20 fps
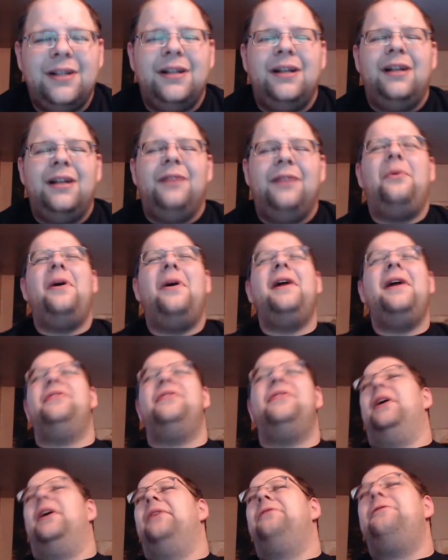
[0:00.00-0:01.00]
What
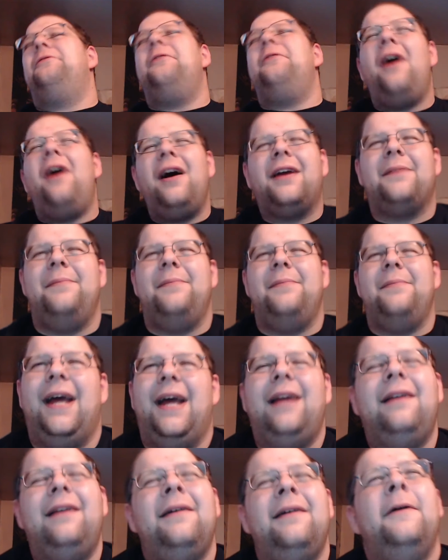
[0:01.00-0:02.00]
the fuck,
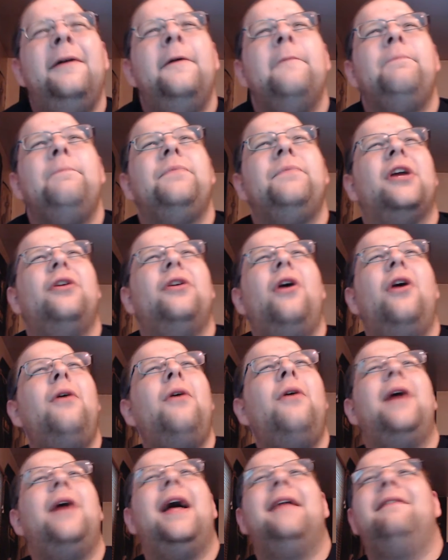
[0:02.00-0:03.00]
man? You
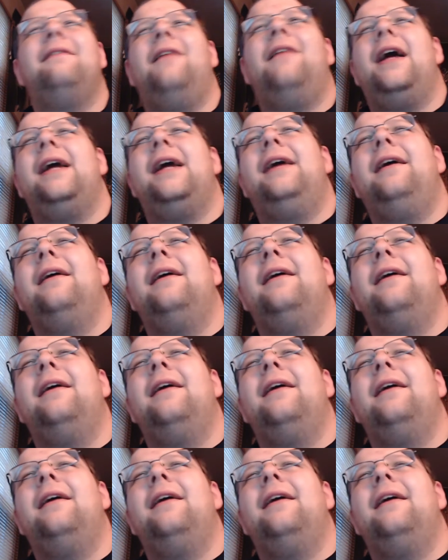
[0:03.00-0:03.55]
know, and like,